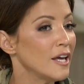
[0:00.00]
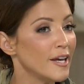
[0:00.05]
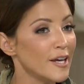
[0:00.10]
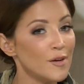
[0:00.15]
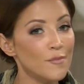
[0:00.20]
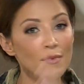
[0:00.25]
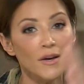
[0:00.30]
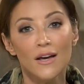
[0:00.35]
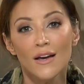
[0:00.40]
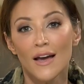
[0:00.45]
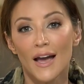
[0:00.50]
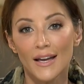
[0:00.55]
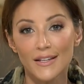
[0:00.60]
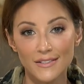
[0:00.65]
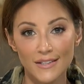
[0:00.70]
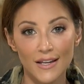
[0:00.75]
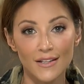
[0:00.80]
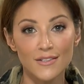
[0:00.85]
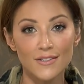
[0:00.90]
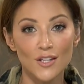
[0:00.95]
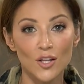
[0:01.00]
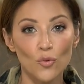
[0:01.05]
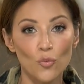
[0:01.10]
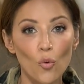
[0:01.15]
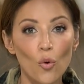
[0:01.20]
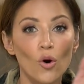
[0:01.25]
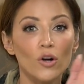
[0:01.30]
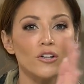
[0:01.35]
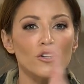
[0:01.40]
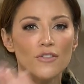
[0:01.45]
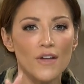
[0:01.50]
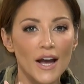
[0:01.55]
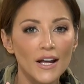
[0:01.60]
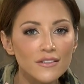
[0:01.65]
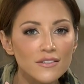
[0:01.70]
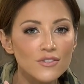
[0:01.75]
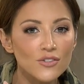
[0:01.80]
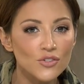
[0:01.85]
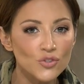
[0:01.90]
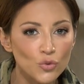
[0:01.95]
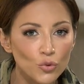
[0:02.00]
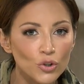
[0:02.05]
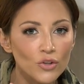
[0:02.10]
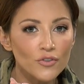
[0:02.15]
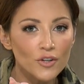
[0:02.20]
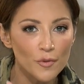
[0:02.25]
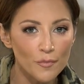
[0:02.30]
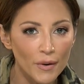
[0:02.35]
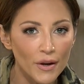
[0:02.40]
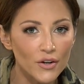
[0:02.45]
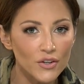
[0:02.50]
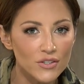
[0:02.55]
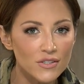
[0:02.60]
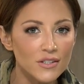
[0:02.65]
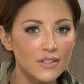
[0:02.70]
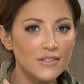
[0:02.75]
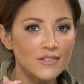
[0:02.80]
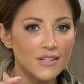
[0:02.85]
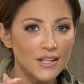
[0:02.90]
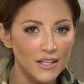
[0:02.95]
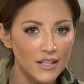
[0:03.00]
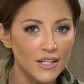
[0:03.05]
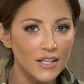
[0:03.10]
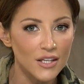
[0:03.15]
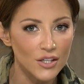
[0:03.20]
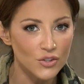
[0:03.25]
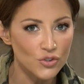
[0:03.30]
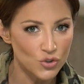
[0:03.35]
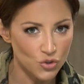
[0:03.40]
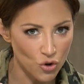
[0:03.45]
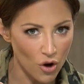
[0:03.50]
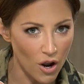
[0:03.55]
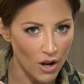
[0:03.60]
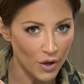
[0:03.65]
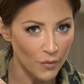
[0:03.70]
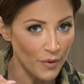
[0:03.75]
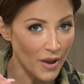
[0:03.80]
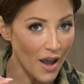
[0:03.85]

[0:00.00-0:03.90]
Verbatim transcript: Him and Denzel Ward, that's the sort of comparisons that he is drawing.